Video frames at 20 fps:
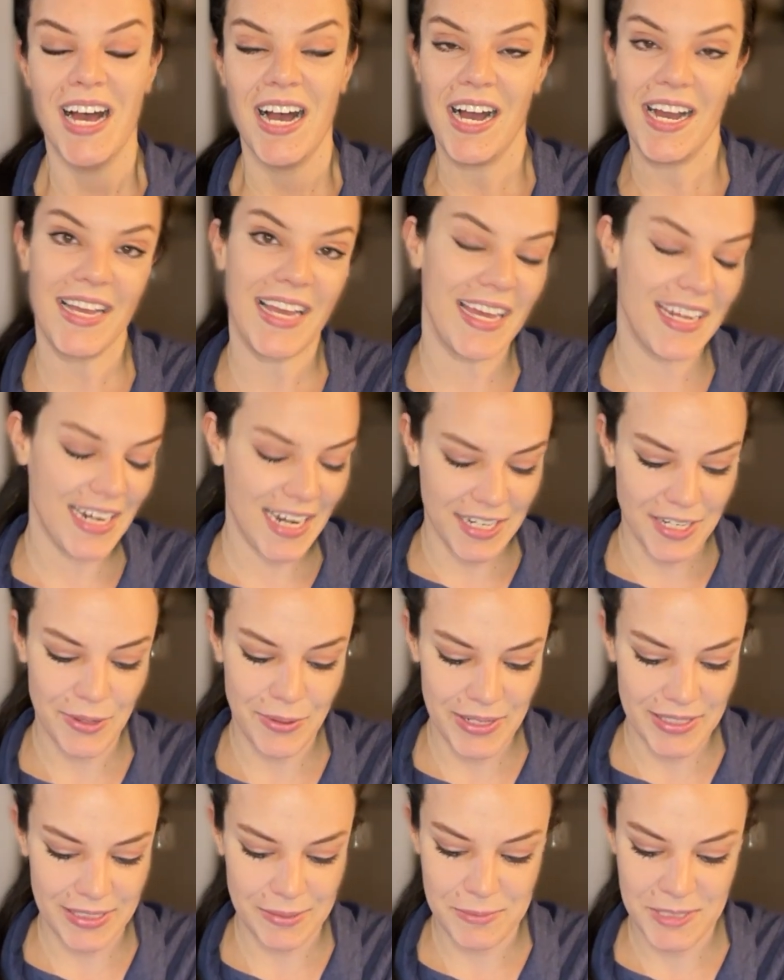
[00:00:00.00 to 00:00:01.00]
Again, I know
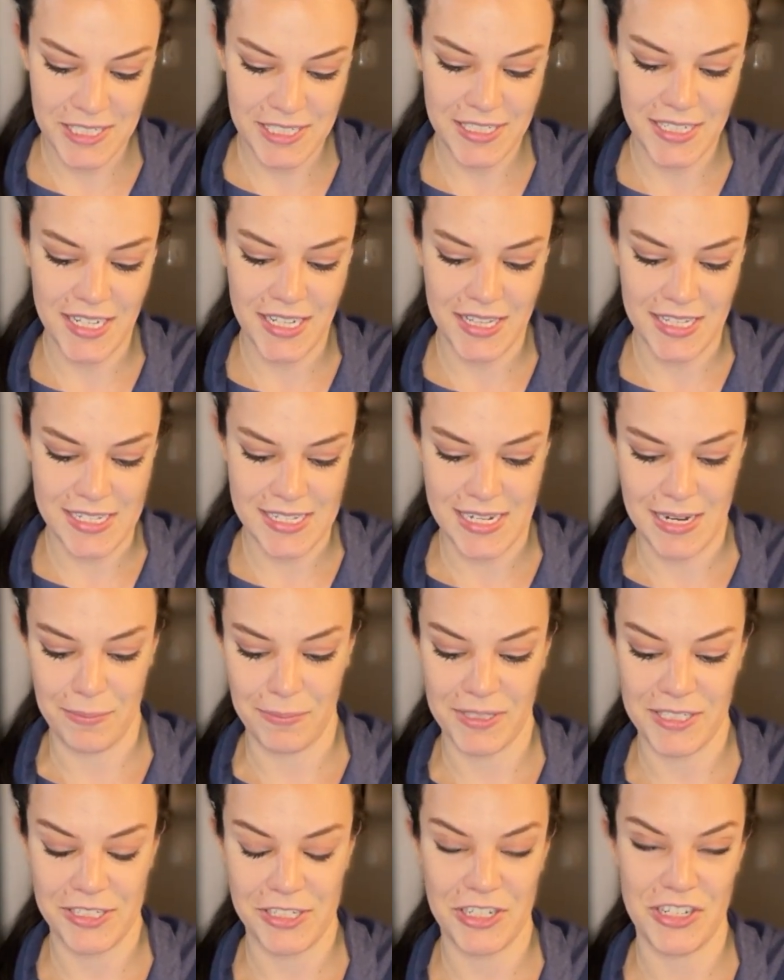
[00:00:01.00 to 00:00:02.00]
I limited this
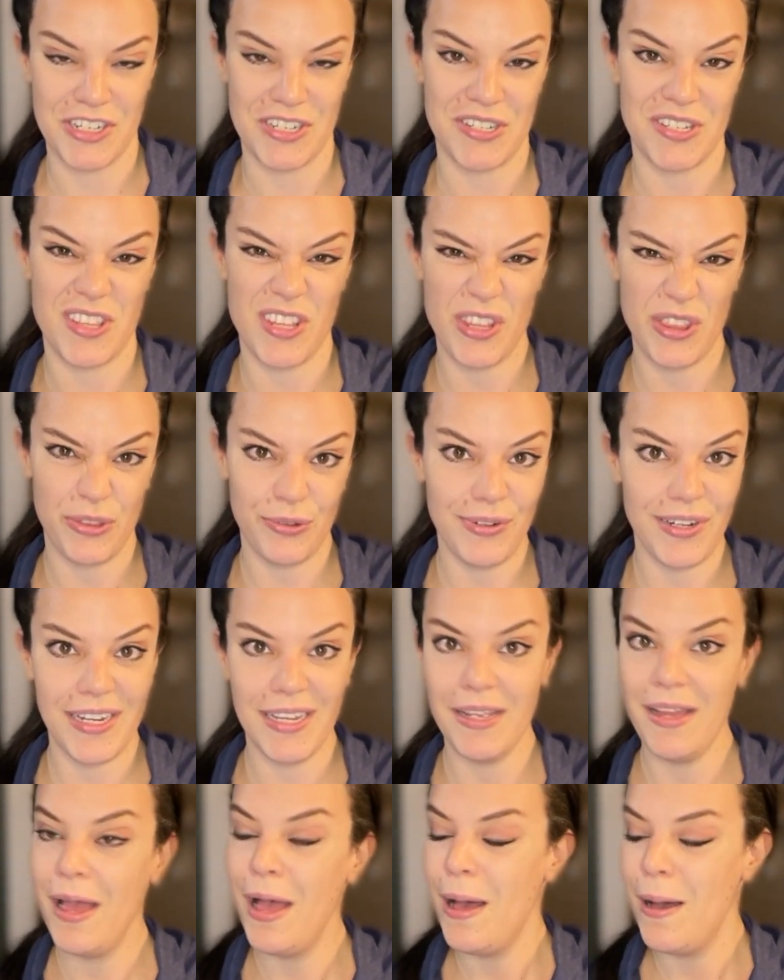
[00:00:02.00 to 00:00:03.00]
template to just the
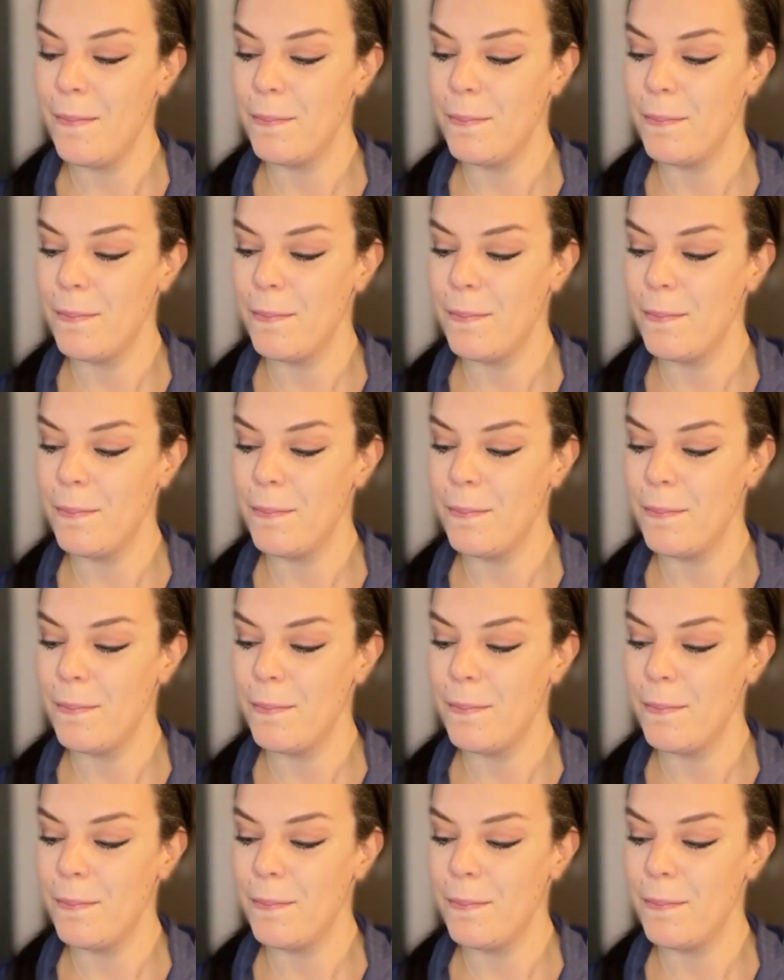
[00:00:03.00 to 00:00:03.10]
3,